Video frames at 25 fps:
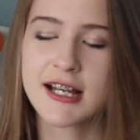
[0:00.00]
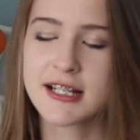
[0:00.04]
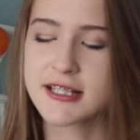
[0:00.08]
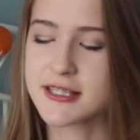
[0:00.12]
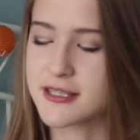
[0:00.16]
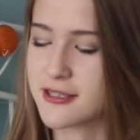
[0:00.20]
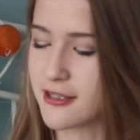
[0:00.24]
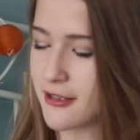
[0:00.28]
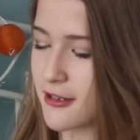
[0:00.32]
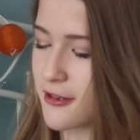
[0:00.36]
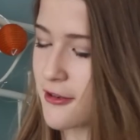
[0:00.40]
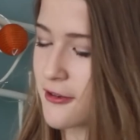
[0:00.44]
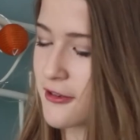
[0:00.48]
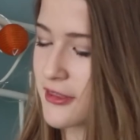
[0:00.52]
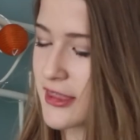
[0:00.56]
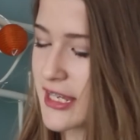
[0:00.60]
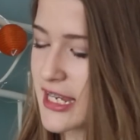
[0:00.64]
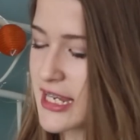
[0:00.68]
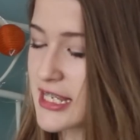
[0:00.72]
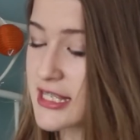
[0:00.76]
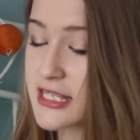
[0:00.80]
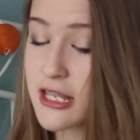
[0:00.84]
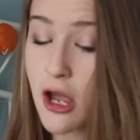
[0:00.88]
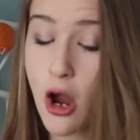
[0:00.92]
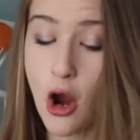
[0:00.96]
So
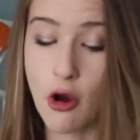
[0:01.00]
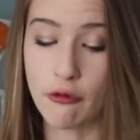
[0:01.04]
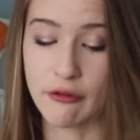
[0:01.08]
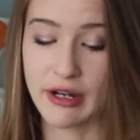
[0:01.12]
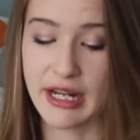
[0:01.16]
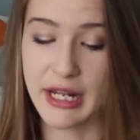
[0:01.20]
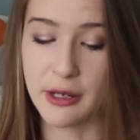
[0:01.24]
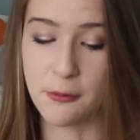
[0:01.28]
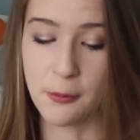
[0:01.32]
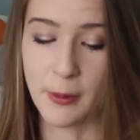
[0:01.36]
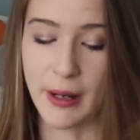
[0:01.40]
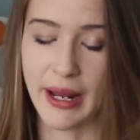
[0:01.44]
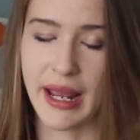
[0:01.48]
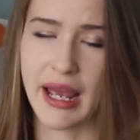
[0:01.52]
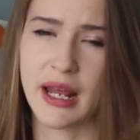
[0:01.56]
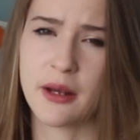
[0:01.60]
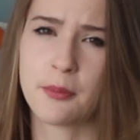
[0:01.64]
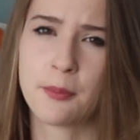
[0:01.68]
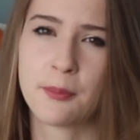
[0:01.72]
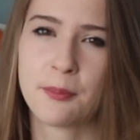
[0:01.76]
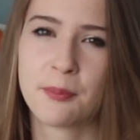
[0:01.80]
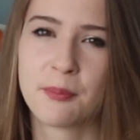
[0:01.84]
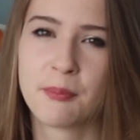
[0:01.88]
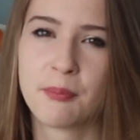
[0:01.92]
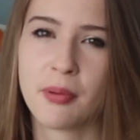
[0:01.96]
these are really
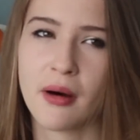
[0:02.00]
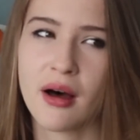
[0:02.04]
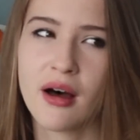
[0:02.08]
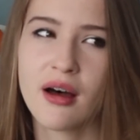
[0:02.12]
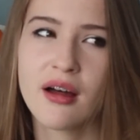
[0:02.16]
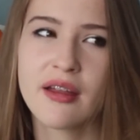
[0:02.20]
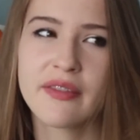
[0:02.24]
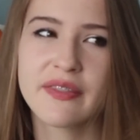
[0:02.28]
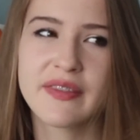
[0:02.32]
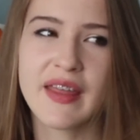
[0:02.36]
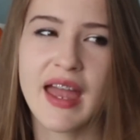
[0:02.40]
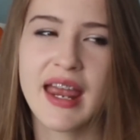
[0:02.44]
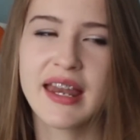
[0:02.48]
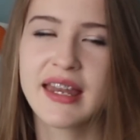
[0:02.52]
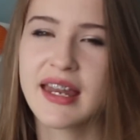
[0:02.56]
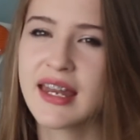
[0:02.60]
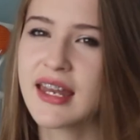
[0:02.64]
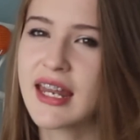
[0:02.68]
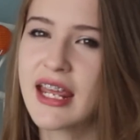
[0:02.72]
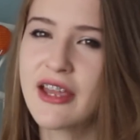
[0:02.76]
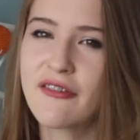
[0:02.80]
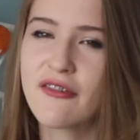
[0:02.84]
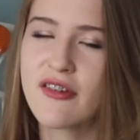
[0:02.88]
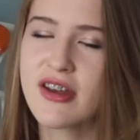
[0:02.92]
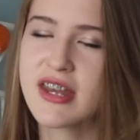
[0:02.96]
weird, but they
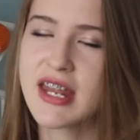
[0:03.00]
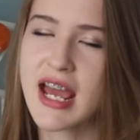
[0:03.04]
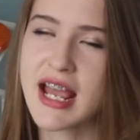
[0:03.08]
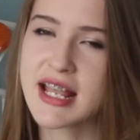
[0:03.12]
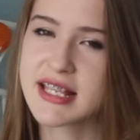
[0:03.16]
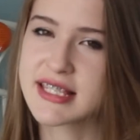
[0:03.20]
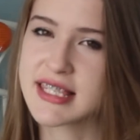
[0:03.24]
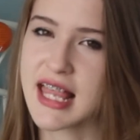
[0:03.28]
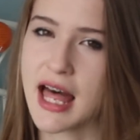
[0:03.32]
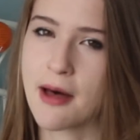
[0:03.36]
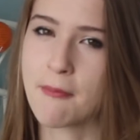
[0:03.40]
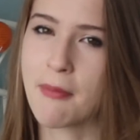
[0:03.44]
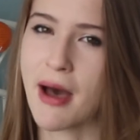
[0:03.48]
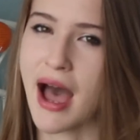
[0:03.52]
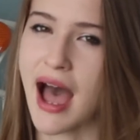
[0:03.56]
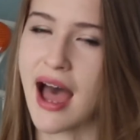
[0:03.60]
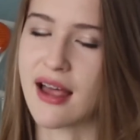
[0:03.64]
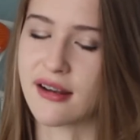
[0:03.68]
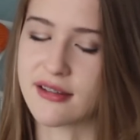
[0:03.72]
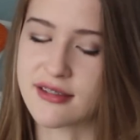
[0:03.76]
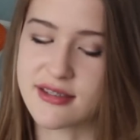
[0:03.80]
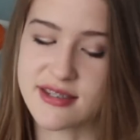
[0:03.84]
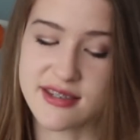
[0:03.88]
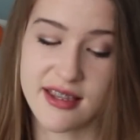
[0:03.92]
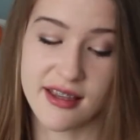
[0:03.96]
didn't even taste that
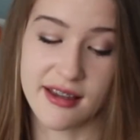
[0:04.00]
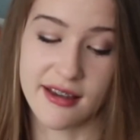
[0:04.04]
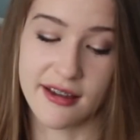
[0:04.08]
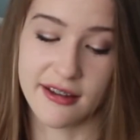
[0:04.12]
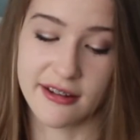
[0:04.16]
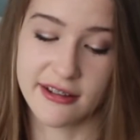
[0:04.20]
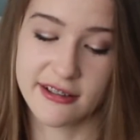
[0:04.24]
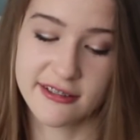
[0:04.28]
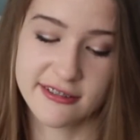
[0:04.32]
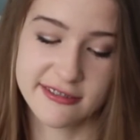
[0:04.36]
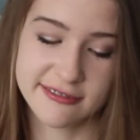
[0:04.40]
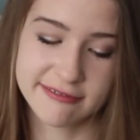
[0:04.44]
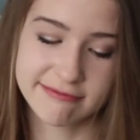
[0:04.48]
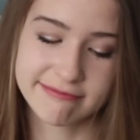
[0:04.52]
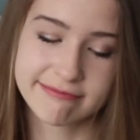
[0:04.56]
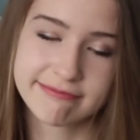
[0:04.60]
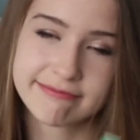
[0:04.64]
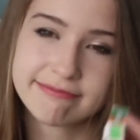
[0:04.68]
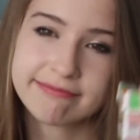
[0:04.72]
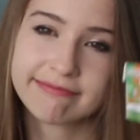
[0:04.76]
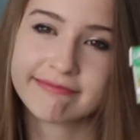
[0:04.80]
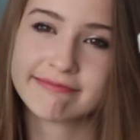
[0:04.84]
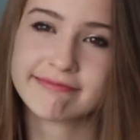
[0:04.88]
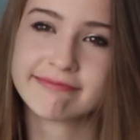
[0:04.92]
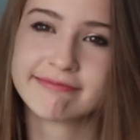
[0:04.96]
bad, so
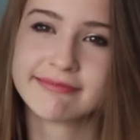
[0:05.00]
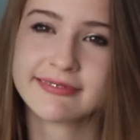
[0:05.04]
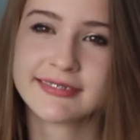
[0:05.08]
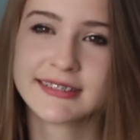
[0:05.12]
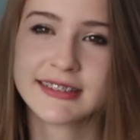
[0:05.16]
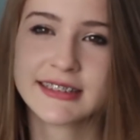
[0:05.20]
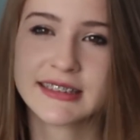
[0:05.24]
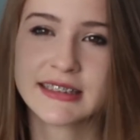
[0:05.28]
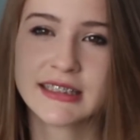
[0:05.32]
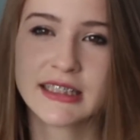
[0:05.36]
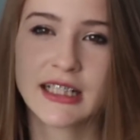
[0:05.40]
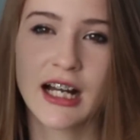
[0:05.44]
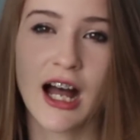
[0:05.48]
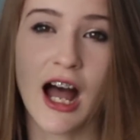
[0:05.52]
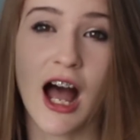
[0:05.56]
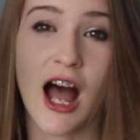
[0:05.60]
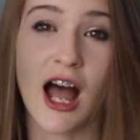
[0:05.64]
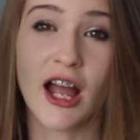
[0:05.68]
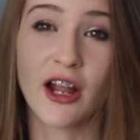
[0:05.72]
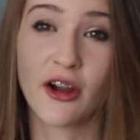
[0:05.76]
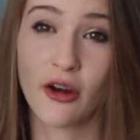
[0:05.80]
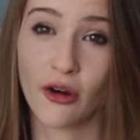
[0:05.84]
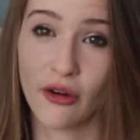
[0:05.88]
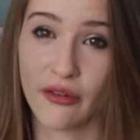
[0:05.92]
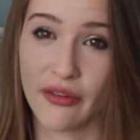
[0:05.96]

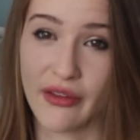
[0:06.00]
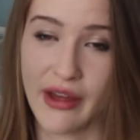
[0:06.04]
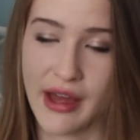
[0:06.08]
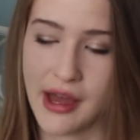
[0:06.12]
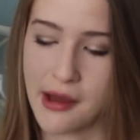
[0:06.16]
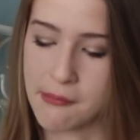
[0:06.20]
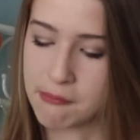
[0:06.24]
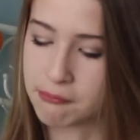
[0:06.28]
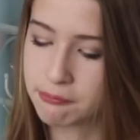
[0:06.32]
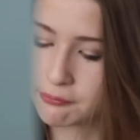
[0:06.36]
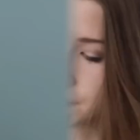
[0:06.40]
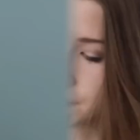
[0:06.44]
I got them.